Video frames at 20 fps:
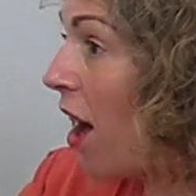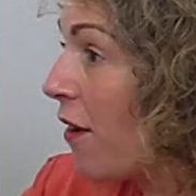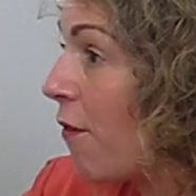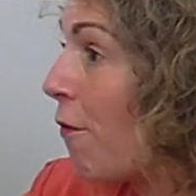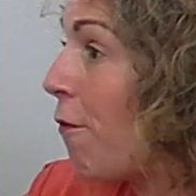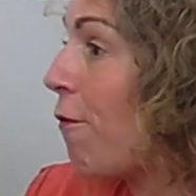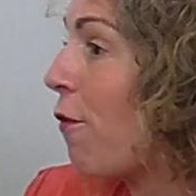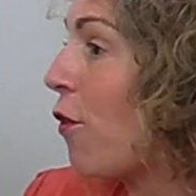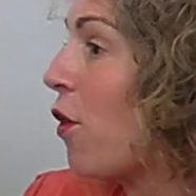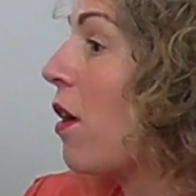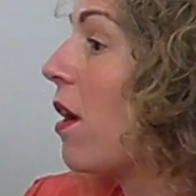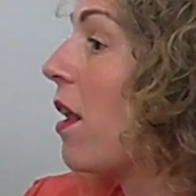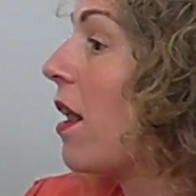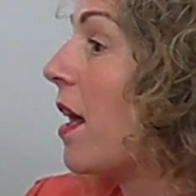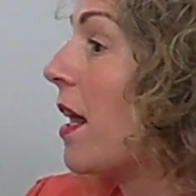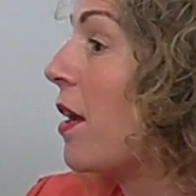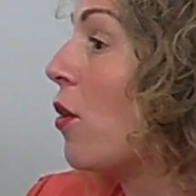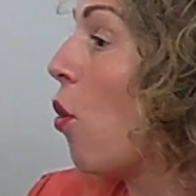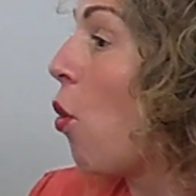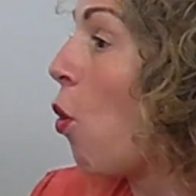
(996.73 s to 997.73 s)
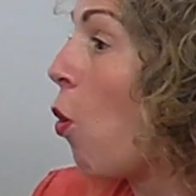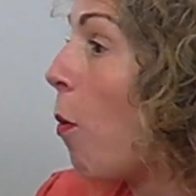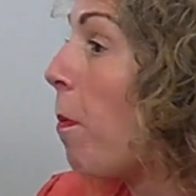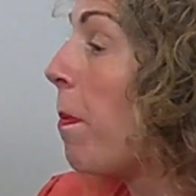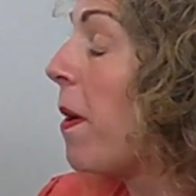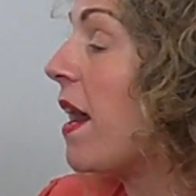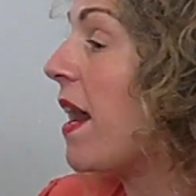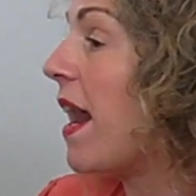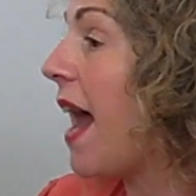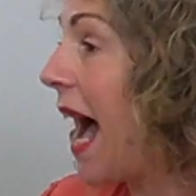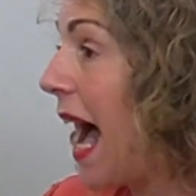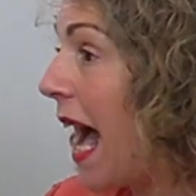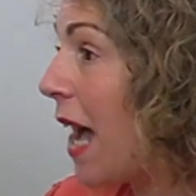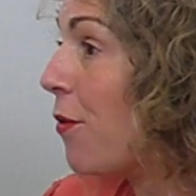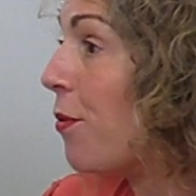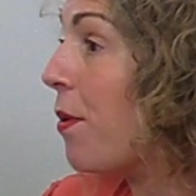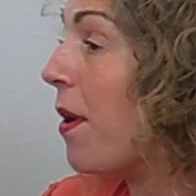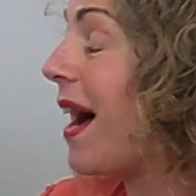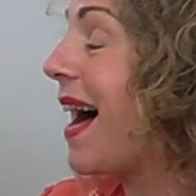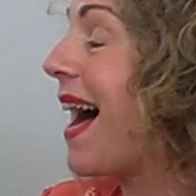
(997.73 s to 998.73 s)
unfurl and open
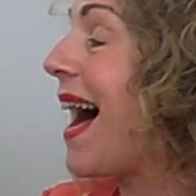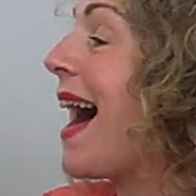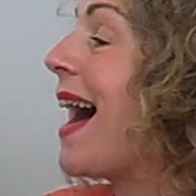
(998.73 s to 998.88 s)
out